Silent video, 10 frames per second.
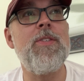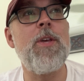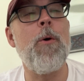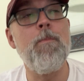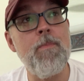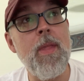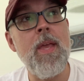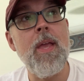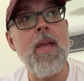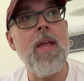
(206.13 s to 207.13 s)
So
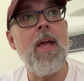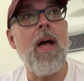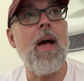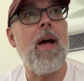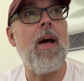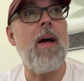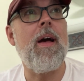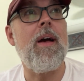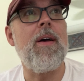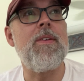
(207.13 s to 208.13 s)

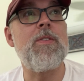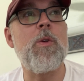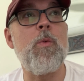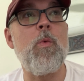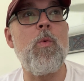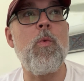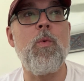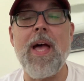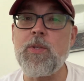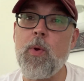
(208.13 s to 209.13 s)

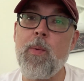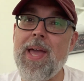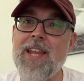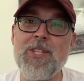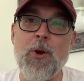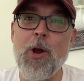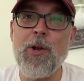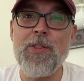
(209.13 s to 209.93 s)
that's where we kind of start